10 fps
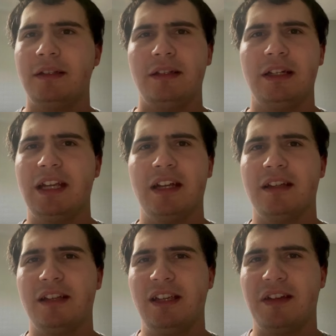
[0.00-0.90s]
And
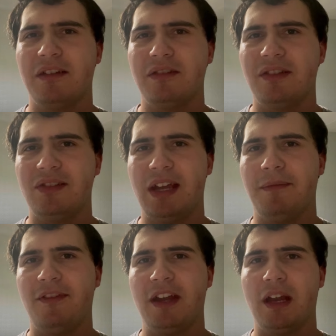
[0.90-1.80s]
yet you could have done the same
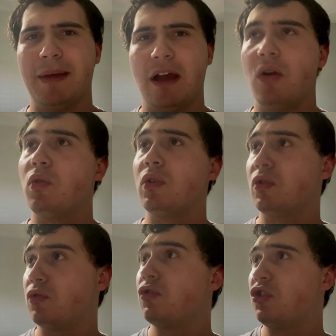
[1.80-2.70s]
thing about, oh,
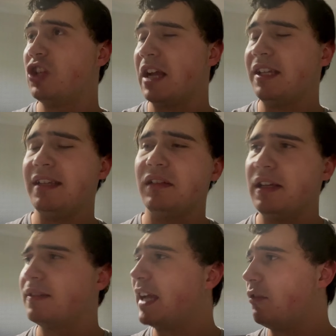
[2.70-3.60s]
check these
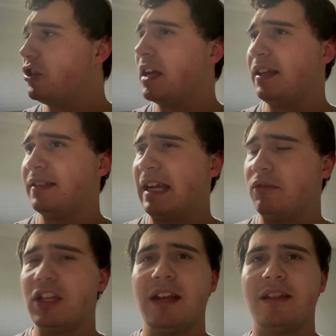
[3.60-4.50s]
links out, check this out,
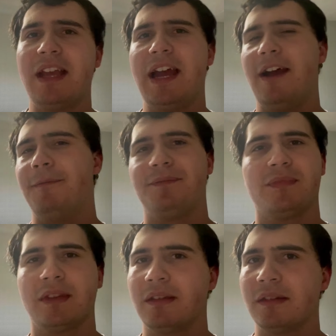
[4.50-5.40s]
check that out.
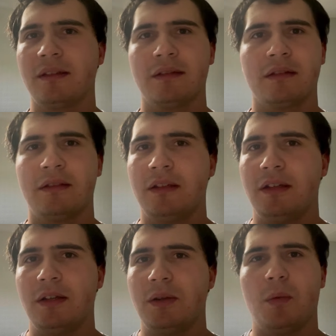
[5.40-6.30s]

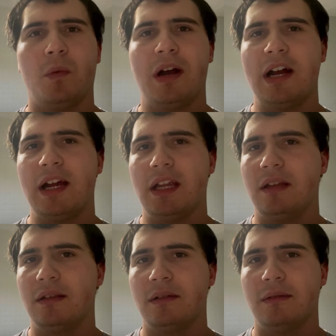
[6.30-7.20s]
Why?
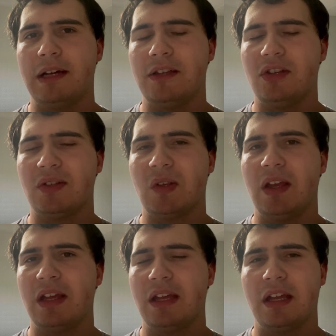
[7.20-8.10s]
Well, it's just
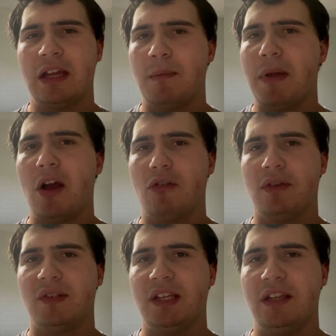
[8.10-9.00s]

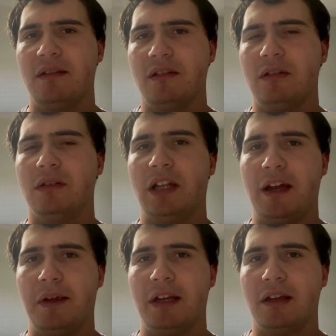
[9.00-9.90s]
hypocrisy
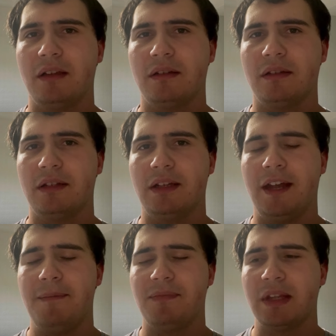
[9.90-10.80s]
glowing, okay?